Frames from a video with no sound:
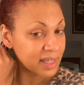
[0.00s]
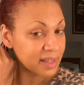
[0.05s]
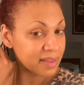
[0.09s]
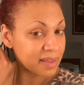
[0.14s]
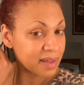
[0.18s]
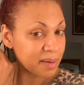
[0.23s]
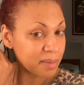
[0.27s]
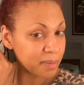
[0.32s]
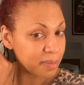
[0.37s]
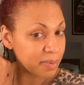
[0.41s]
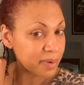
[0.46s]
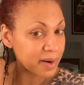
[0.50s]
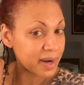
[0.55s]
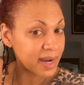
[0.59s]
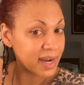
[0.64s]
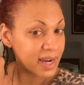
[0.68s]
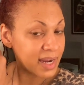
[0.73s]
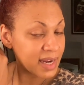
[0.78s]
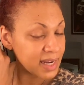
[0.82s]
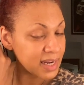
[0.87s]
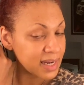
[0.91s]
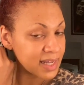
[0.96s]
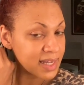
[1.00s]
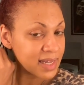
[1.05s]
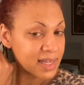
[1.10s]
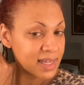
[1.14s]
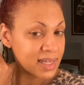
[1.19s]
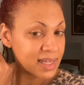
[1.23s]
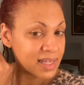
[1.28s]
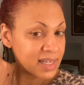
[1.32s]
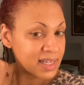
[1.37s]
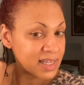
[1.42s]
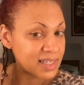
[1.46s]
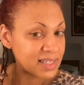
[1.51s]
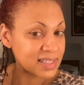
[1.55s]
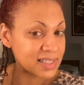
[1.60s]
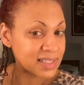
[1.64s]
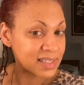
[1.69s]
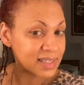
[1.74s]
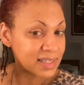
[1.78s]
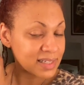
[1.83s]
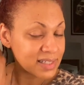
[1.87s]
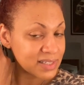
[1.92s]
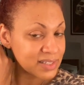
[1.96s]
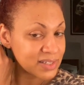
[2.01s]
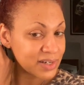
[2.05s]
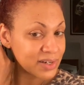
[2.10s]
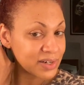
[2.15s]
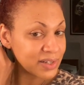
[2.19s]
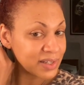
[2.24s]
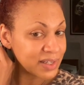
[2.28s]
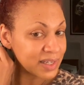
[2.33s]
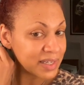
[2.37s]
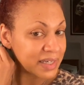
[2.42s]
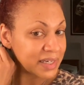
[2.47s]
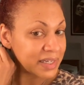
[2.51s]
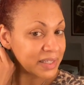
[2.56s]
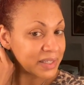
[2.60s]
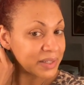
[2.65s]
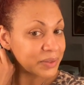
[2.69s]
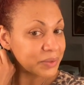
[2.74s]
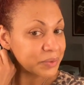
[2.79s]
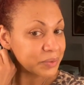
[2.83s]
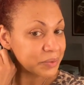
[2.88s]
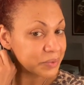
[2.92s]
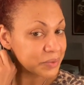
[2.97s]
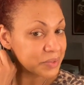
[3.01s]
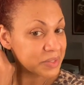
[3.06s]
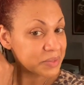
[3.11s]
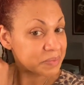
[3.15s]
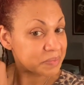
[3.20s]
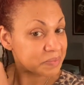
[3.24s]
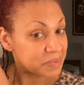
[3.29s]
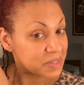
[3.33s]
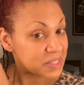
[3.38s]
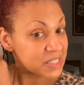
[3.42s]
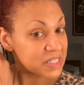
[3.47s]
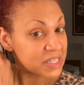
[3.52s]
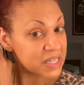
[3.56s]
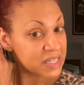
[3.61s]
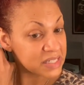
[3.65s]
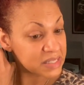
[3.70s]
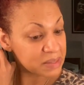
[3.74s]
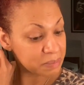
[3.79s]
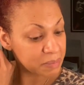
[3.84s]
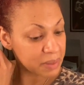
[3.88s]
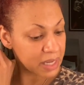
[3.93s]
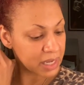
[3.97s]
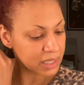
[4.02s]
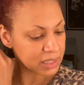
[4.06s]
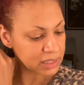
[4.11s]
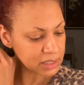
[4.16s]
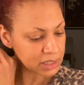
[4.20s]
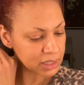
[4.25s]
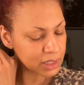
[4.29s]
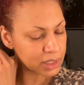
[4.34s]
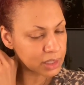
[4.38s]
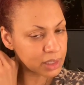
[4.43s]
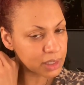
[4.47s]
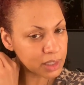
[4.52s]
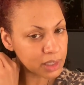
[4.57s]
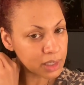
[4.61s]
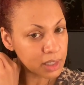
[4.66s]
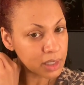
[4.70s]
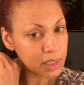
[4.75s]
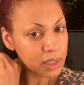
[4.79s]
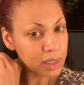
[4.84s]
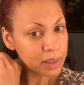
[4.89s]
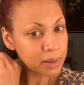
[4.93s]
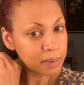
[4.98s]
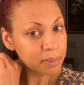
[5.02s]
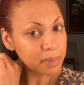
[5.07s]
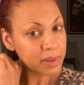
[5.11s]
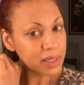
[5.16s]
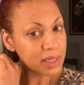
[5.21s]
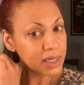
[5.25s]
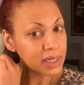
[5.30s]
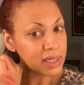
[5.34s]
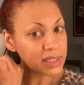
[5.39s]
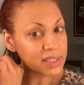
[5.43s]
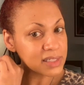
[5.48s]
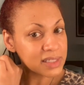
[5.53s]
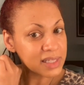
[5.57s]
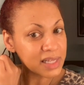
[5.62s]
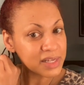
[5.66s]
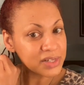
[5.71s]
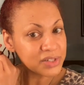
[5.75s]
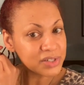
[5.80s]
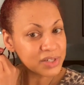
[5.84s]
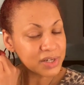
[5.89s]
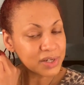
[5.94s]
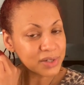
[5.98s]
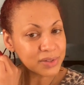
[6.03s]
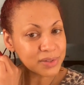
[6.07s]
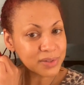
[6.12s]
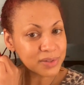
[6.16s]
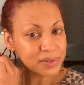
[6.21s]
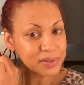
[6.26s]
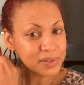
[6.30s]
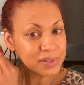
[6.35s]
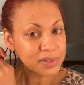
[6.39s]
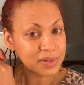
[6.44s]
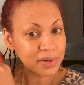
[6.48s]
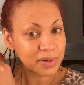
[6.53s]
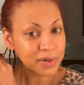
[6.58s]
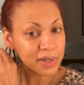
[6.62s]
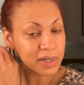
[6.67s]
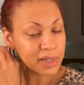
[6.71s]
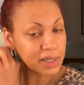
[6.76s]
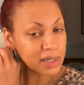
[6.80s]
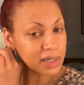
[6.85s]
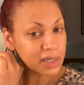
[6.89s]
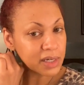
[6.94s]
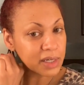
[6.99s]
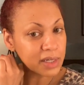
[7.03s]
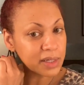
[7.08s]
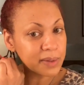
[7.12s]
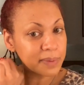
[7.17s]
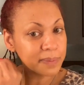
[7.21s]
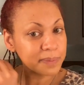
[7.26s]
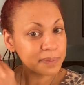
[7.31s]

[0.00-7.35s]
of that braid is gonna start looking a little suspect because that gel's gonna start cutting up.